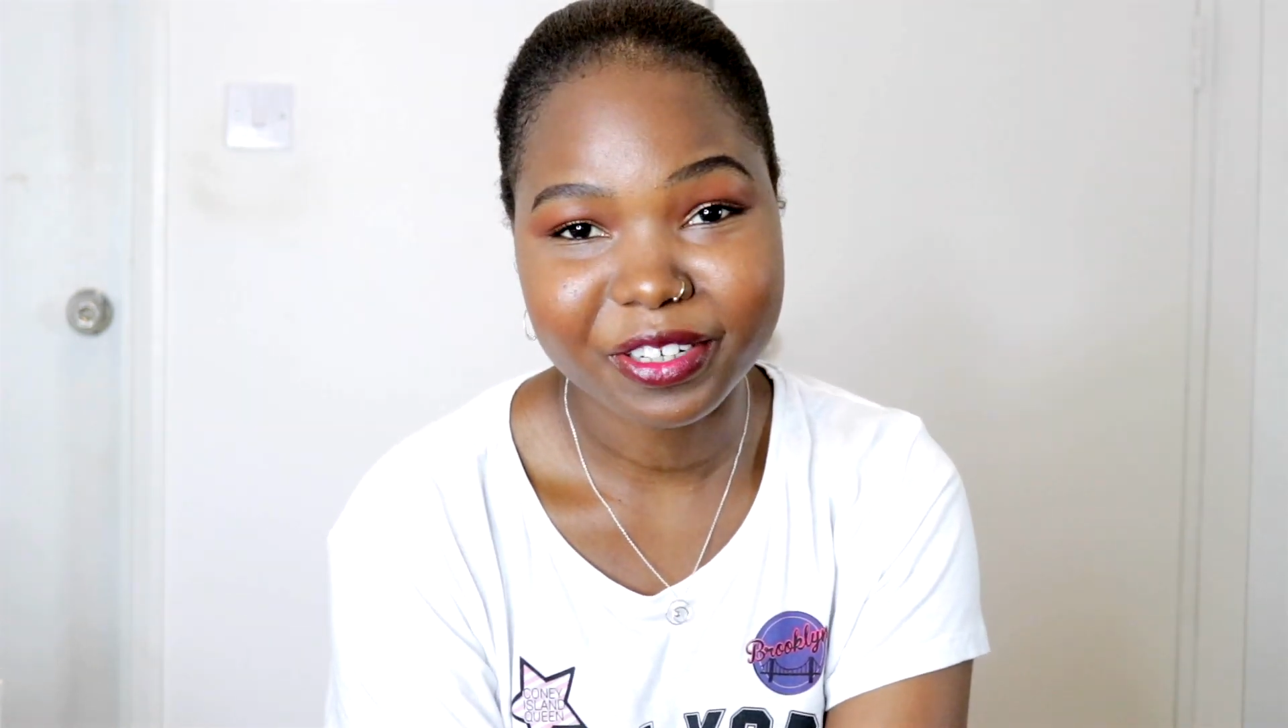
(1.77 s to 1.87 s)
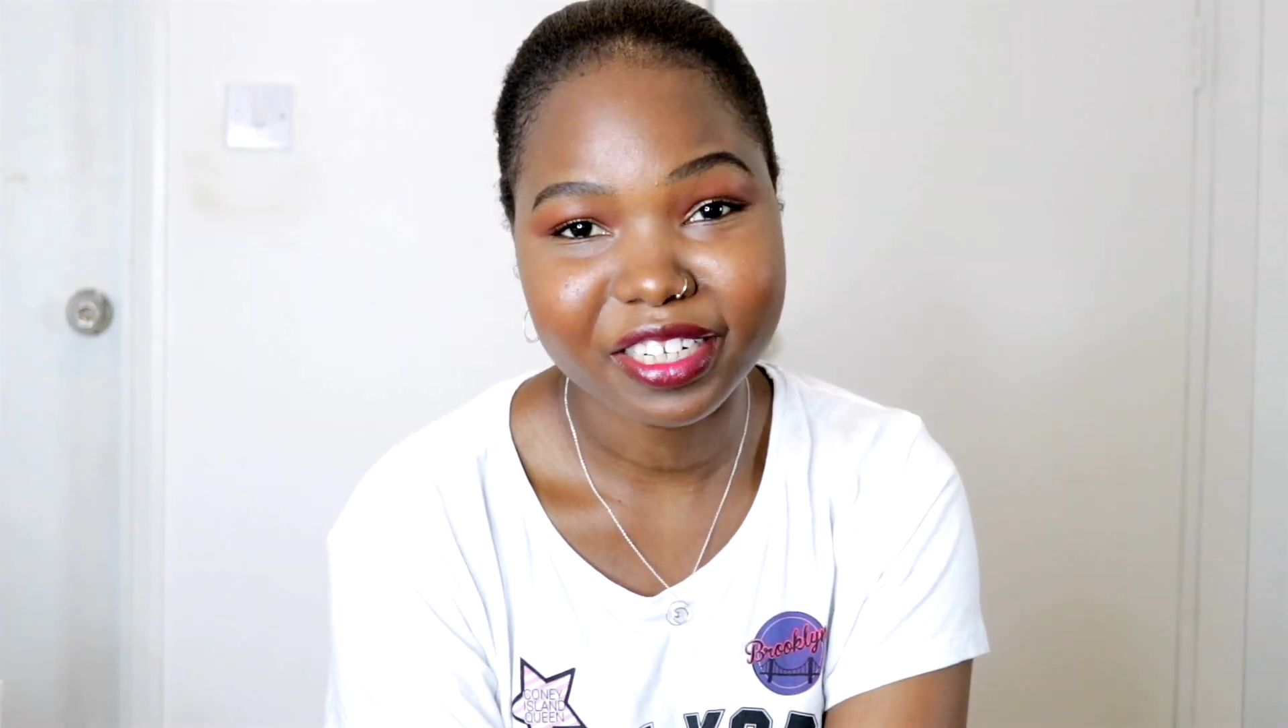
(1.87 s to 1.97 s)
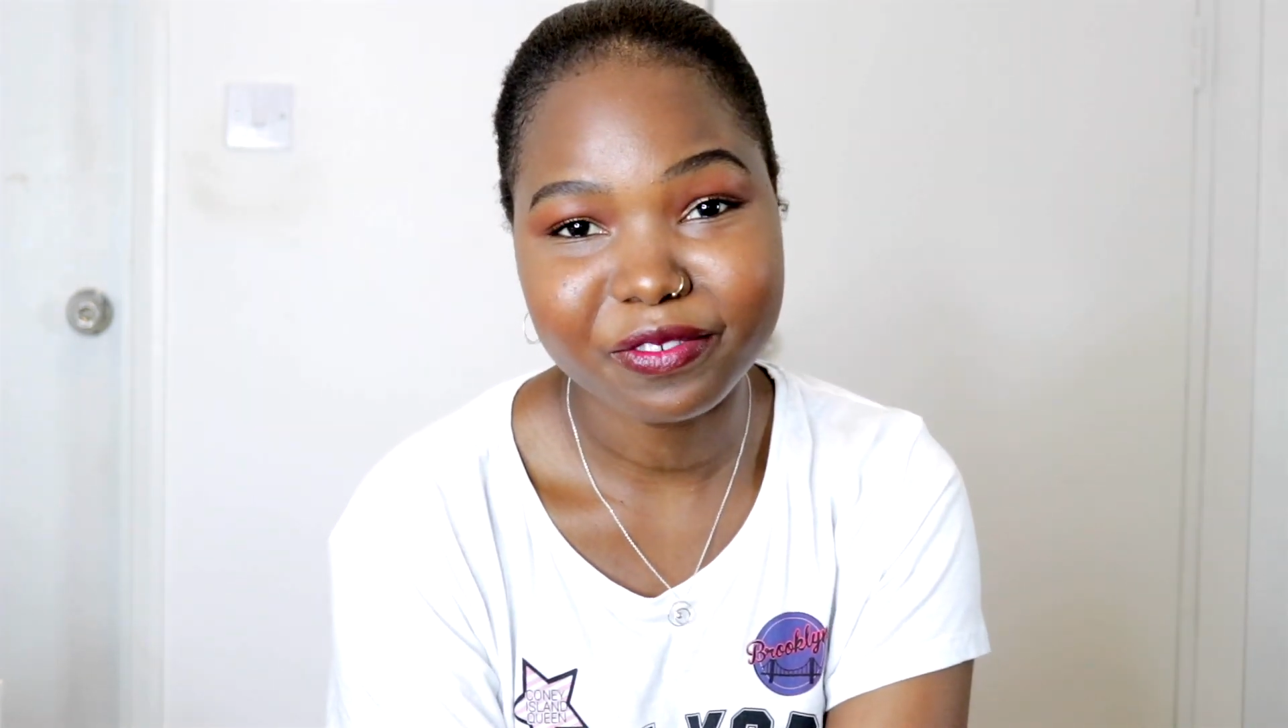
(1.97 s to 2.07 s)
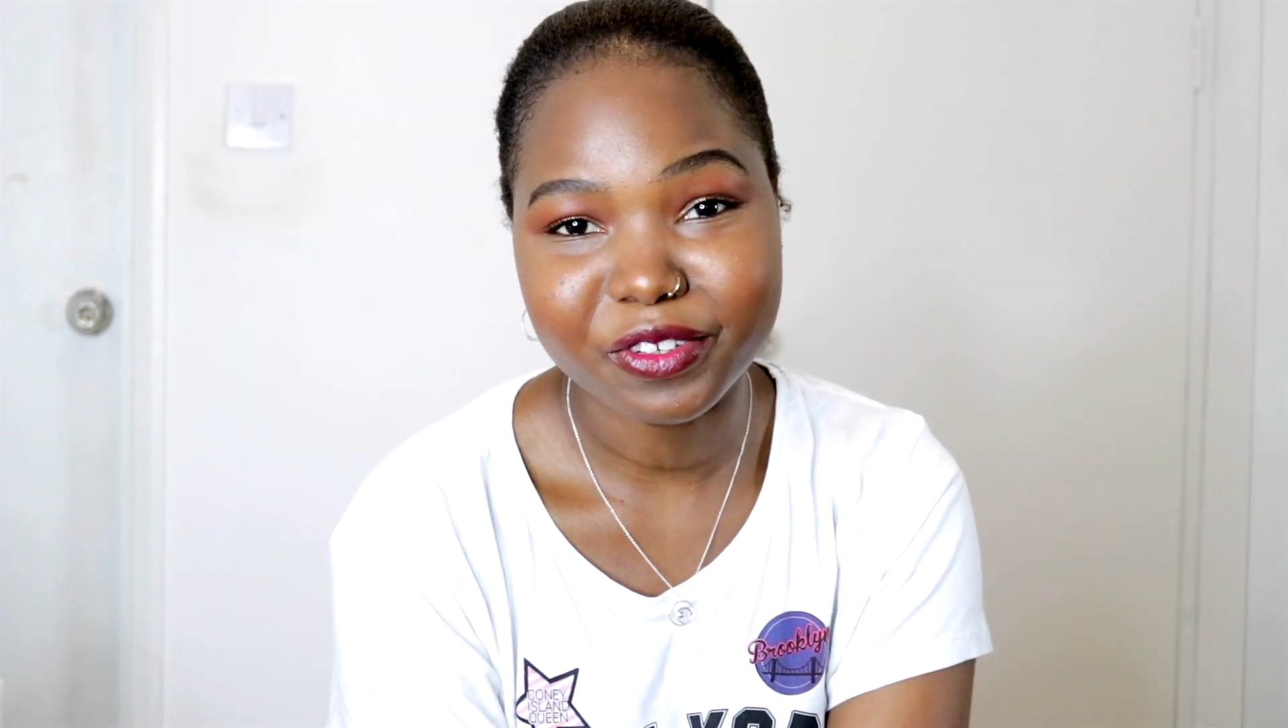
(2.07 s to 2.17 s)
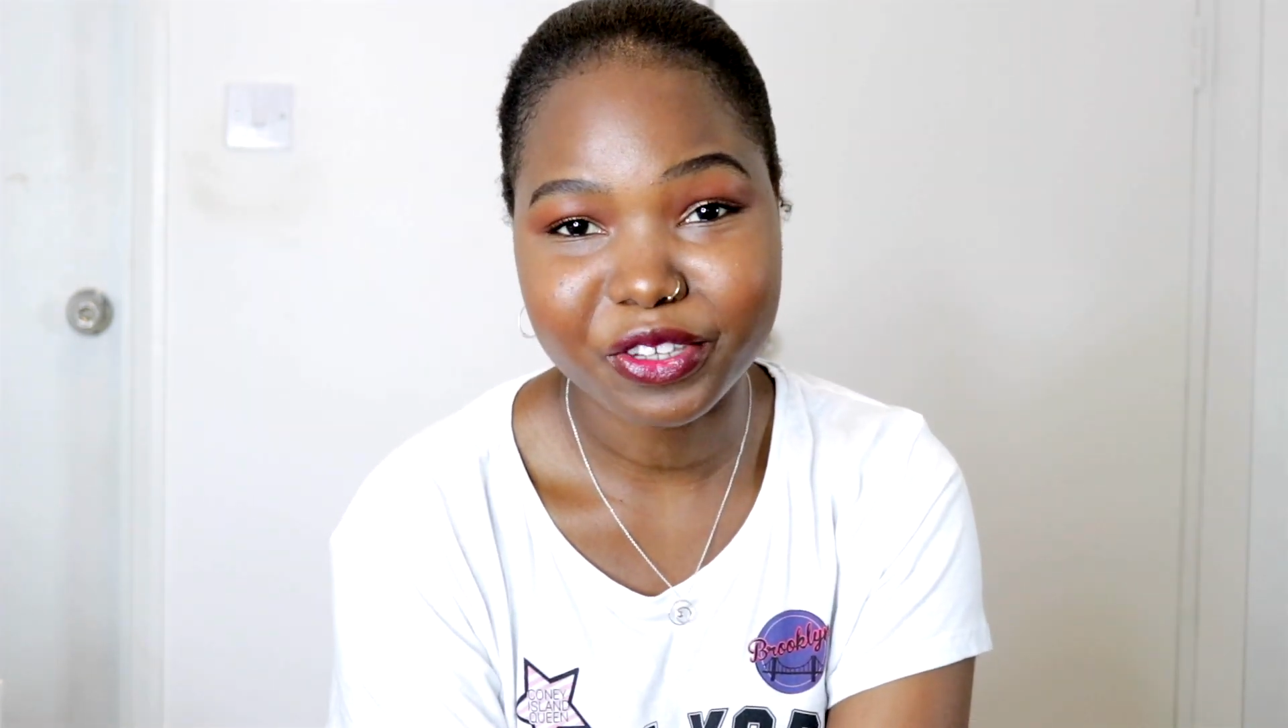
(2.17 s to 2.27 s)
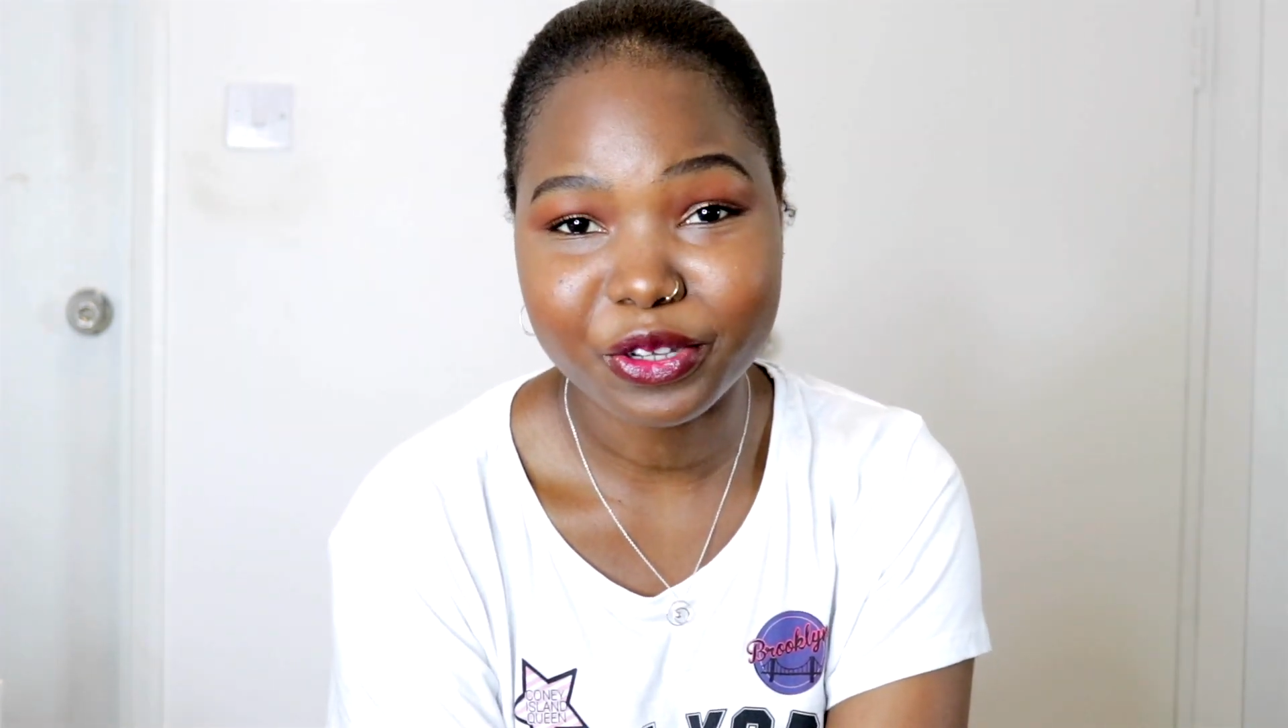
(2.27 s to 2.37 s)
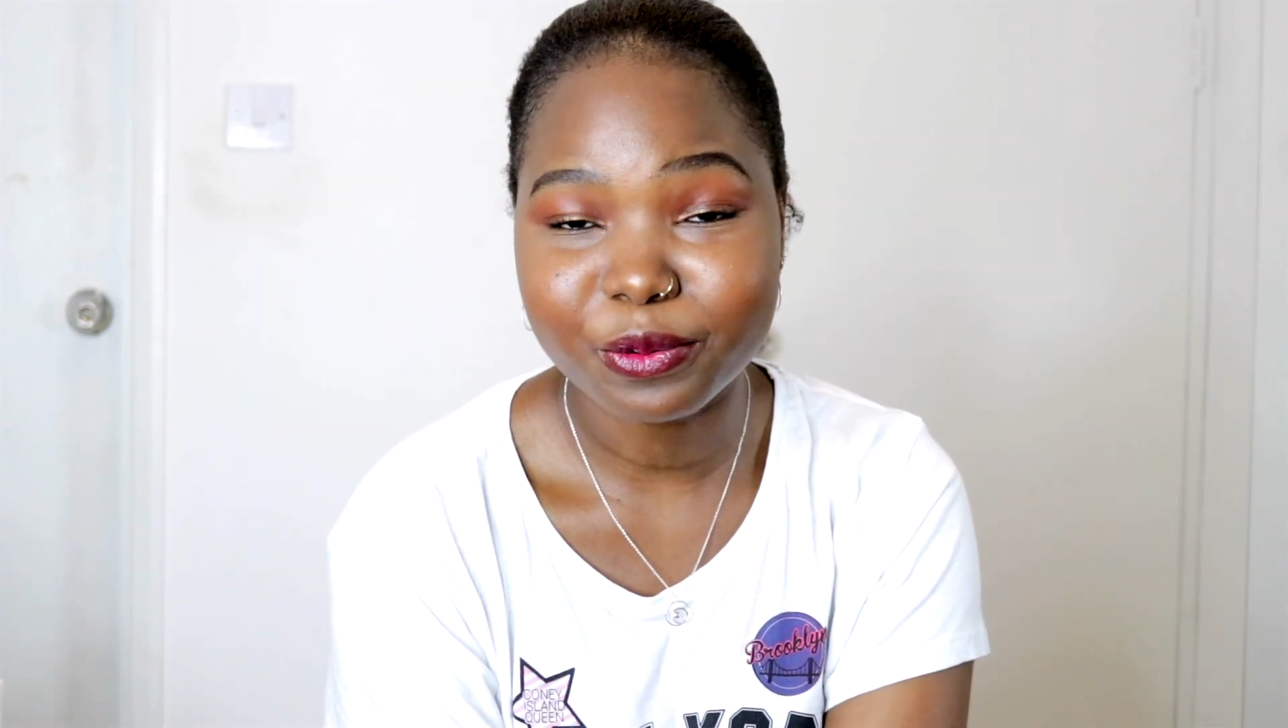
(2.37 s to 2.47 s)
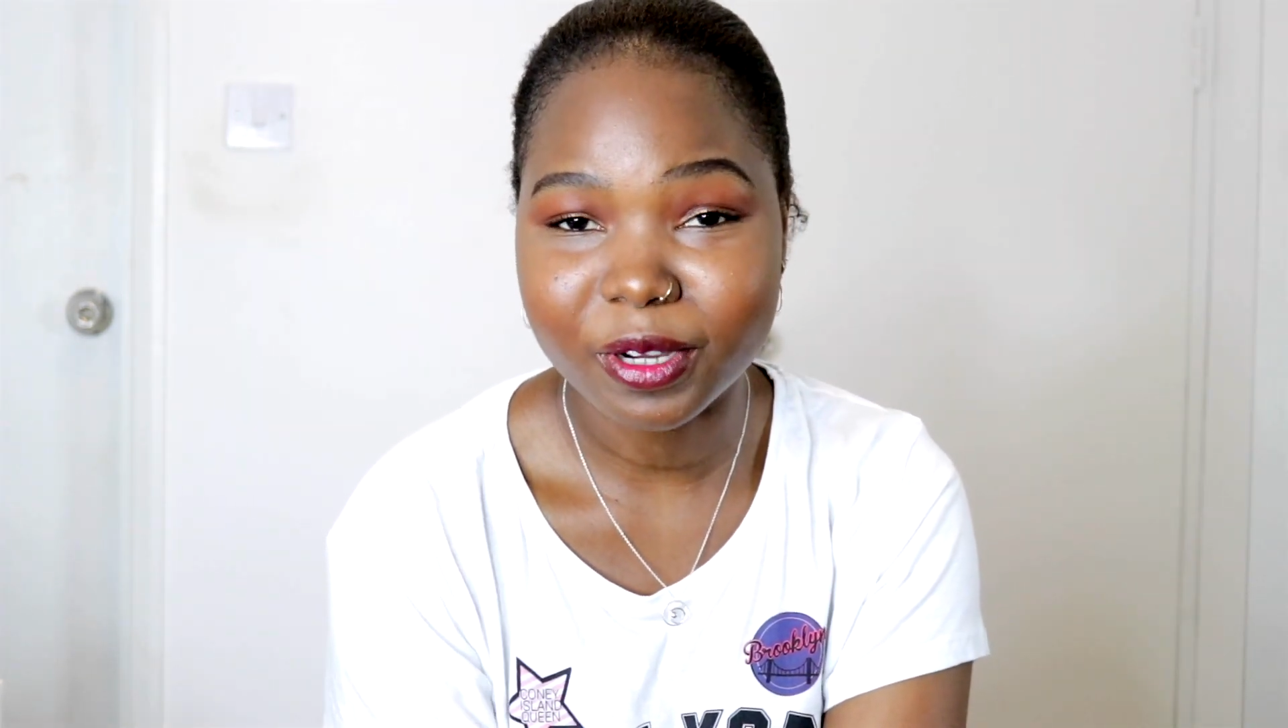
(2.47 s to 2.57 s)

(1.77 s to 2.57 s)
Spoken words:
or anything new,